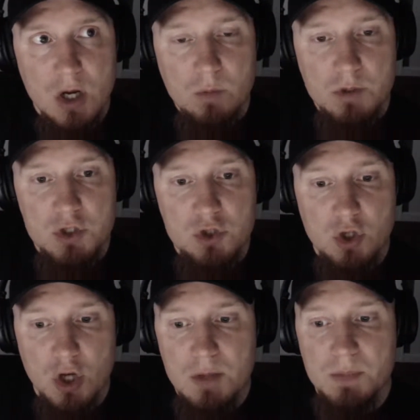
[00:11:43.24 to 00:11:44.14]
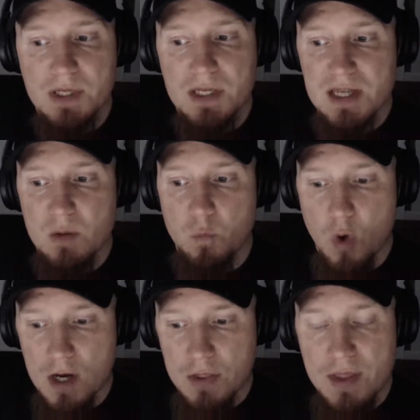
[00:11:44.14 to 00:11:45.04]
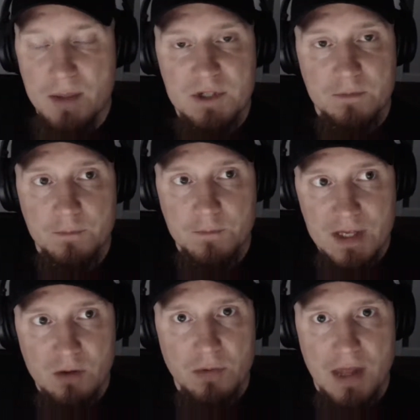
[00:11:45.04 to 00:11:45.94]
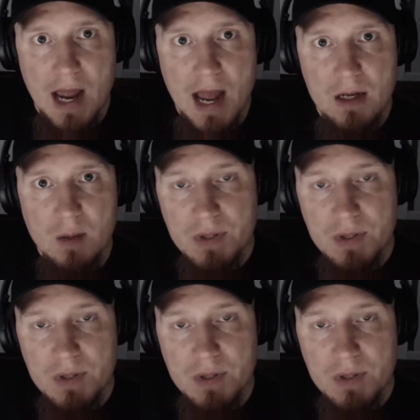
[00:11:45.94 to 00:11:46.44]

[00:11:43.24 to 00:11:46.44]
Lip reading: which is good because I want them to feel that.